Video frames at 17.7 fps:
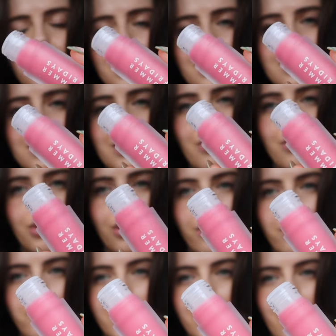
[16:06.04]
feel so
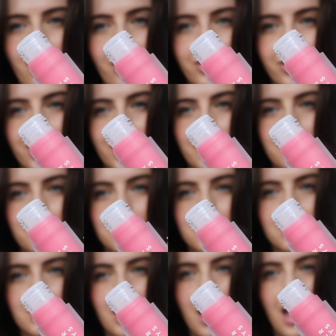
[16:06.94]
lovely on your
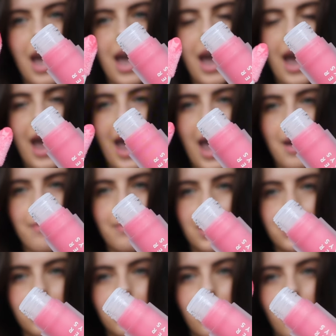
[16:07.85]
lips.
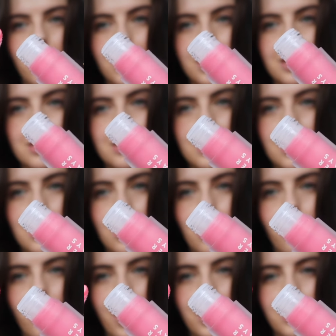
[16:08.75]
And they're not like
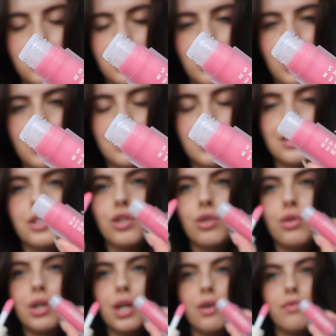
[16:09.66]
sticky or anything, and they
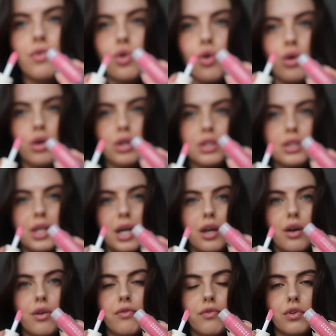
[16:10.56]
do give a gorgeous
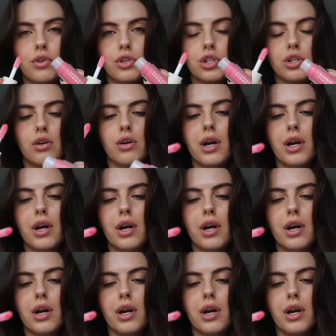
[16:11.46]
like flush of